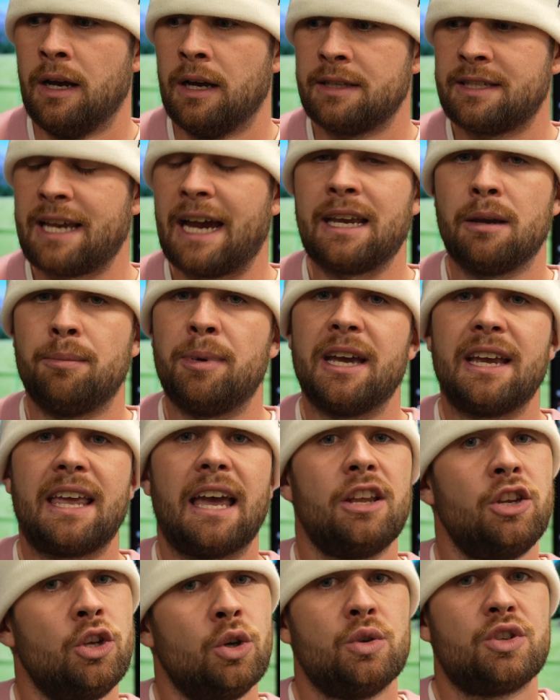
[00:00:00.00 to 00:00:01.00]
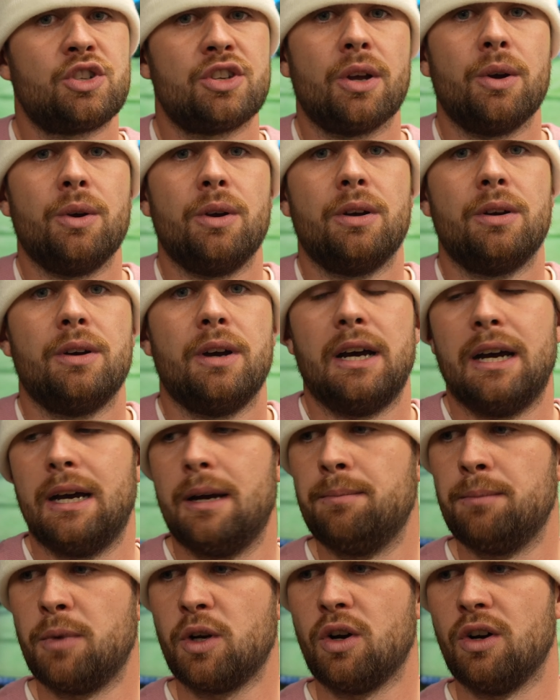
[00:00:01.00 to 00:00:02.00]
take a bit of getting used to,
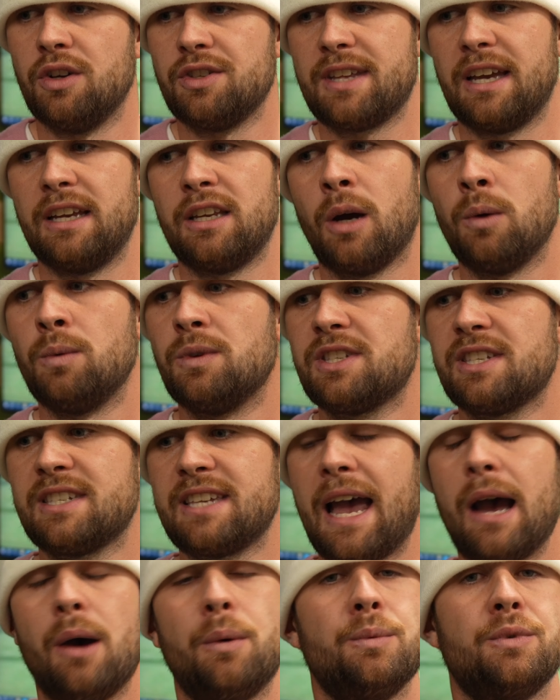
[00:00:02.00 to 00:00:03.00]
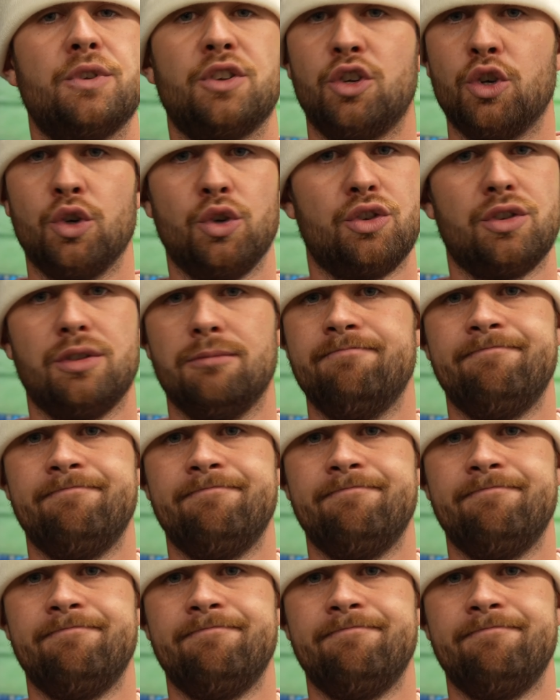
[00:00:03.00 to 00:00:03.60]
because they don't sound good.